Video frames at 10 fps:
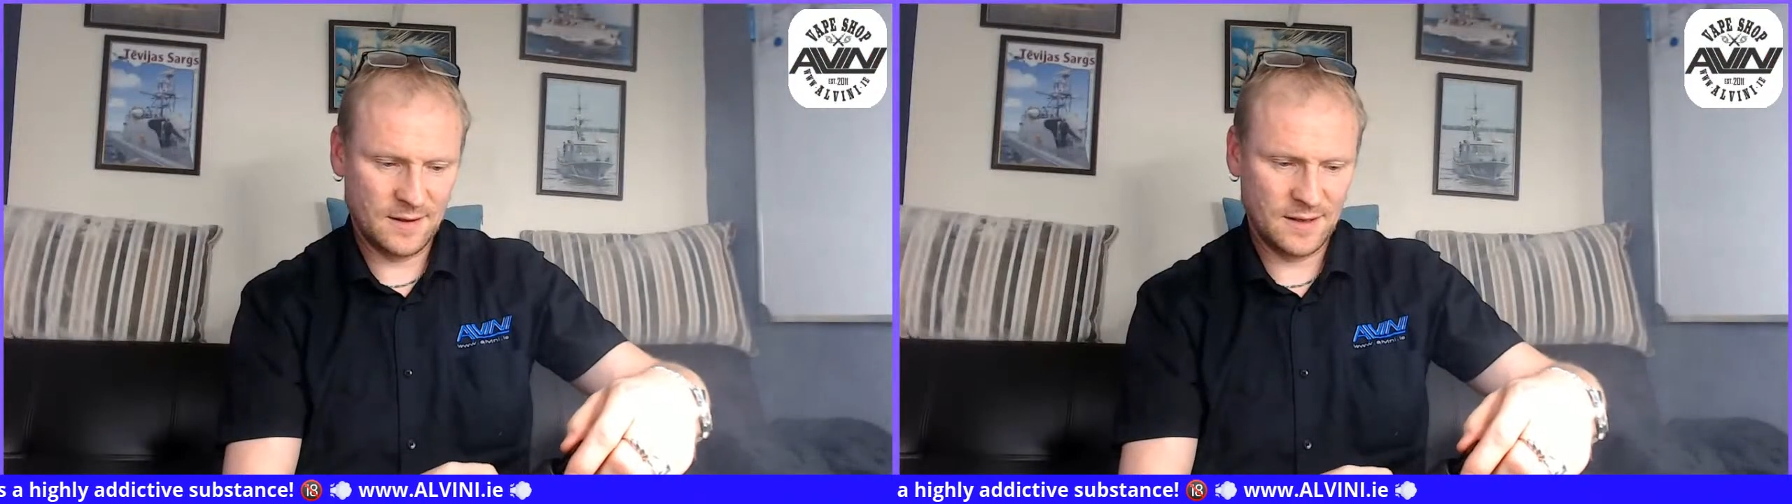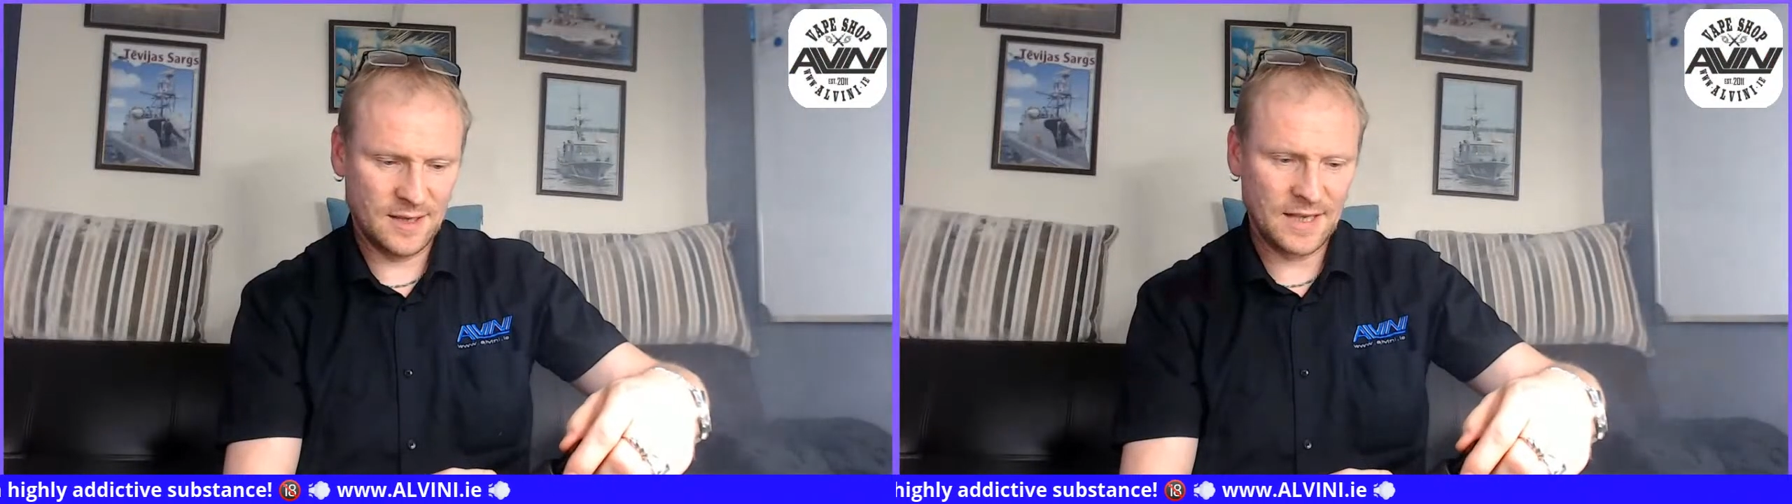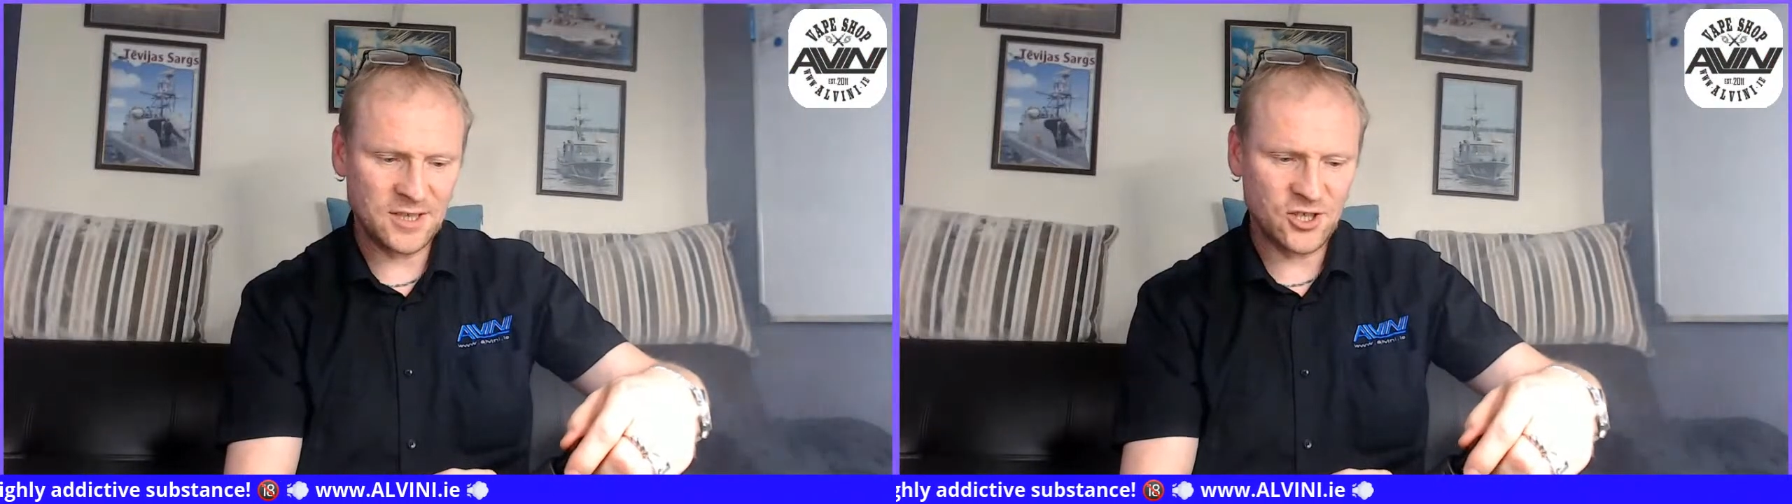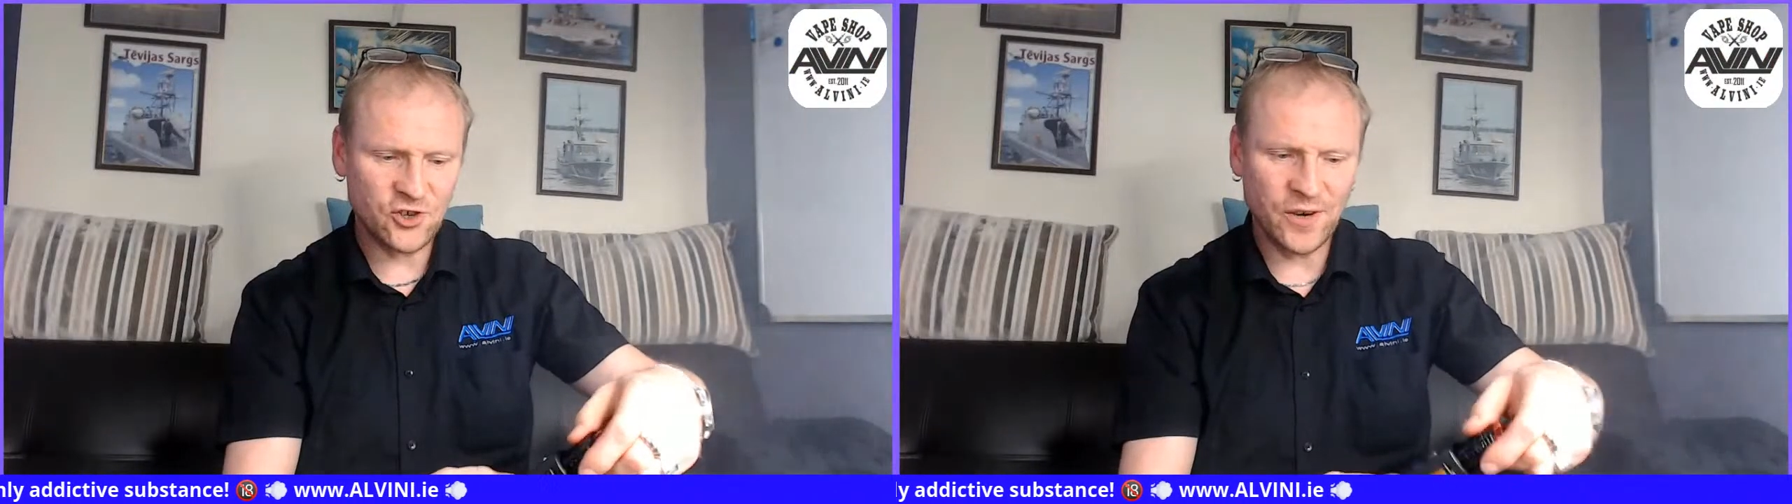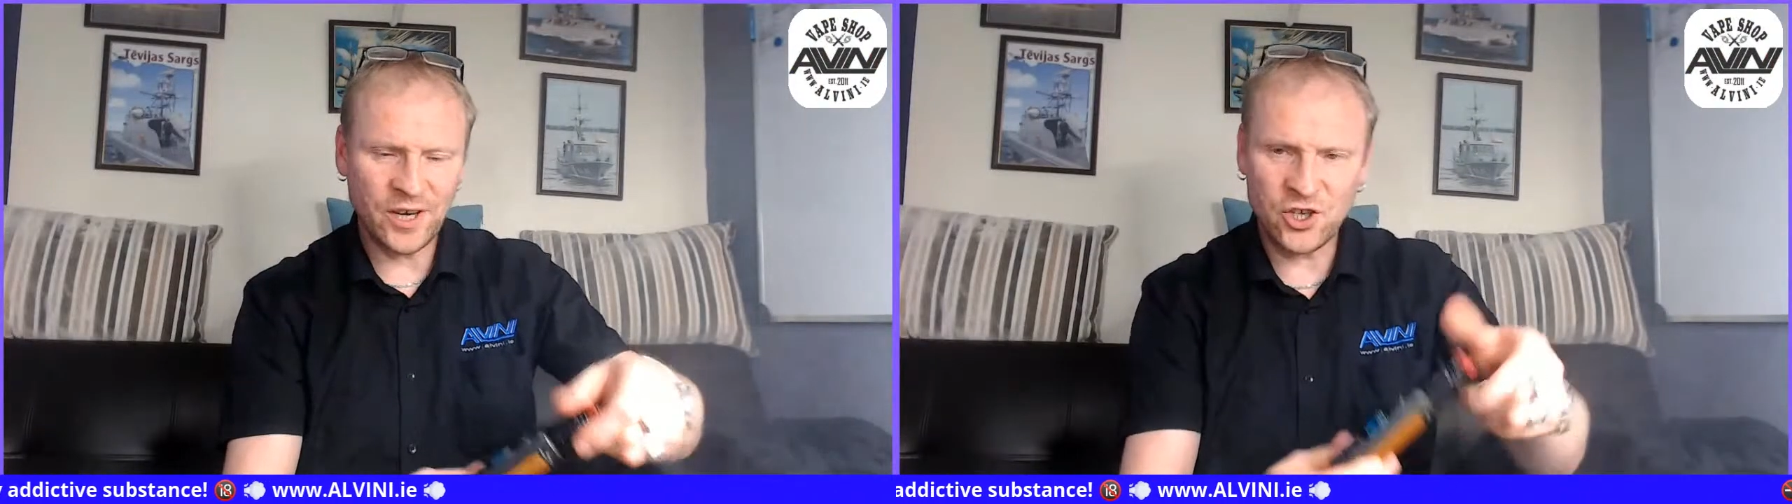That's
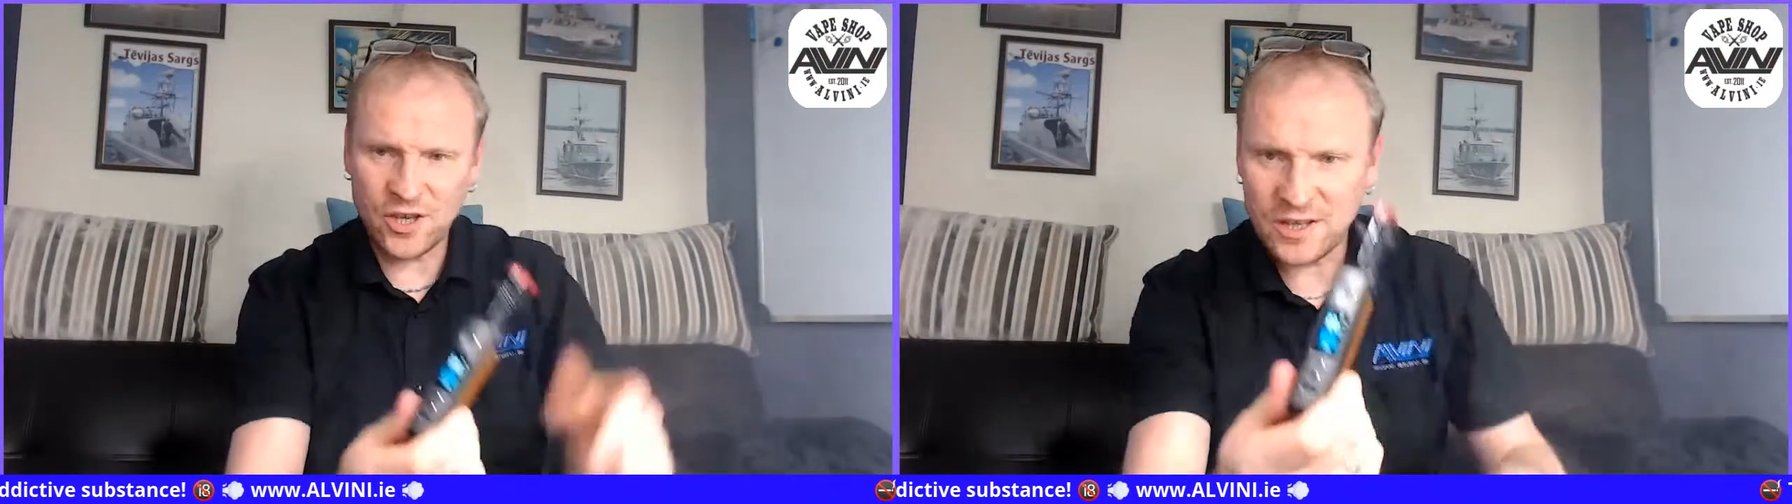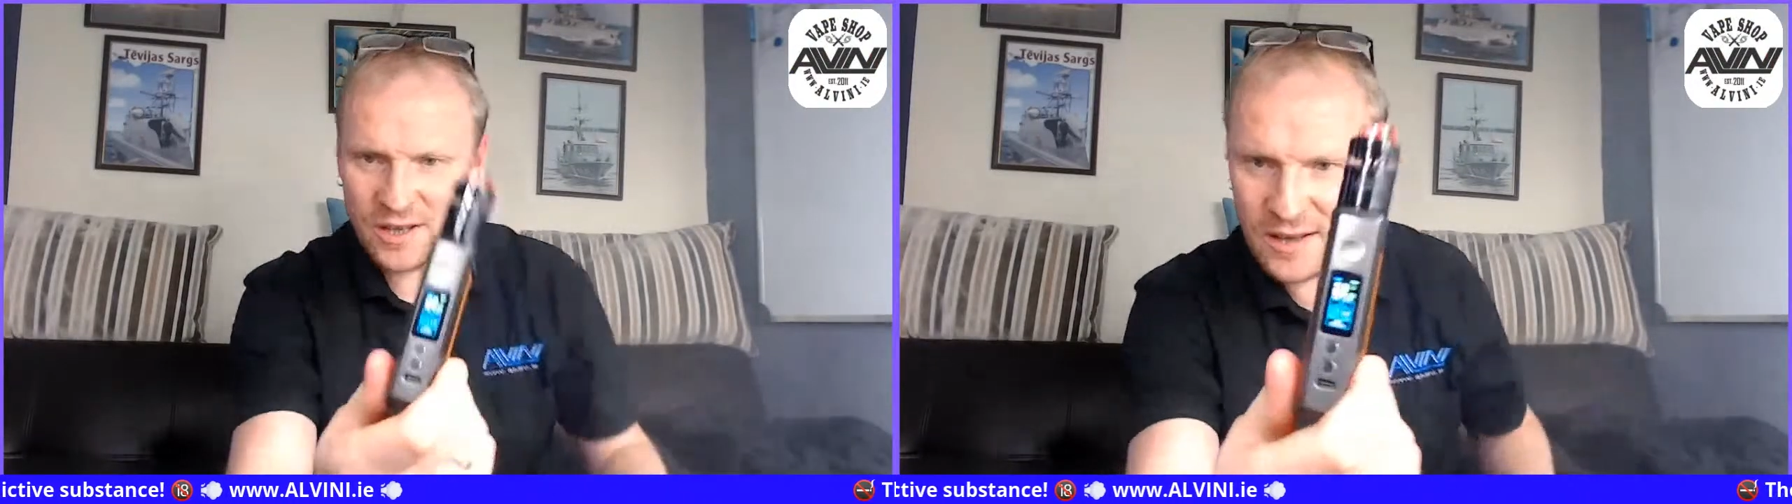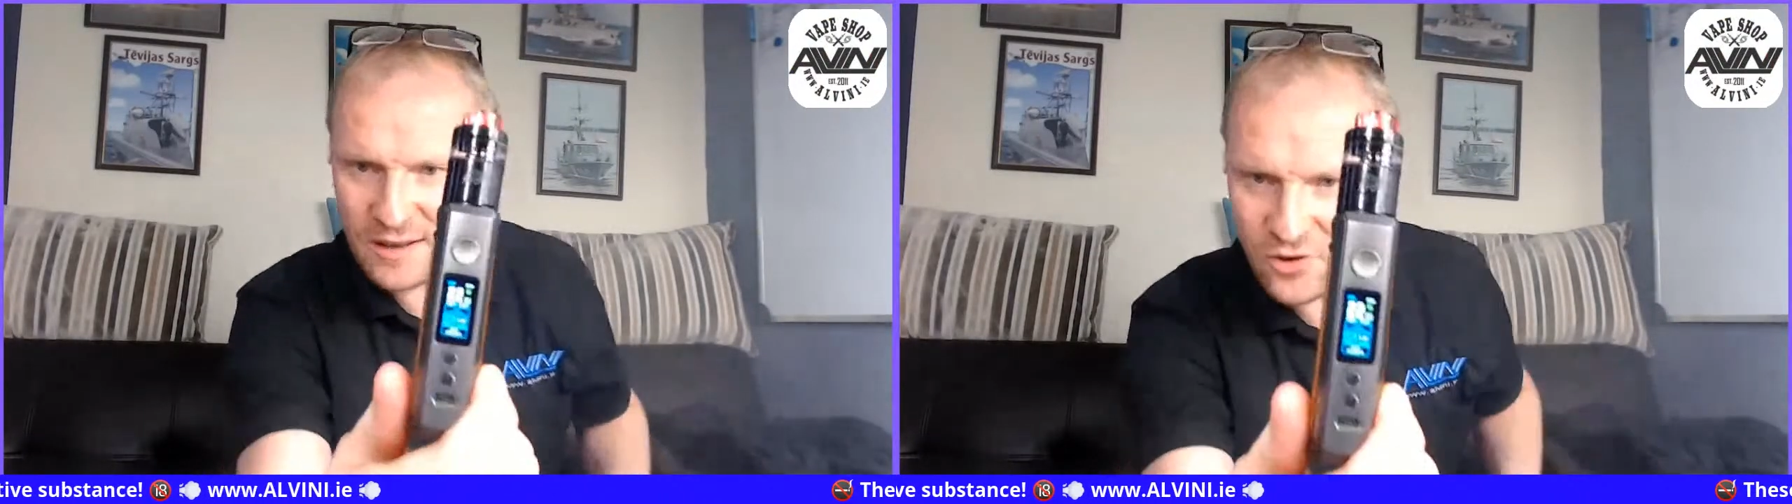strange. It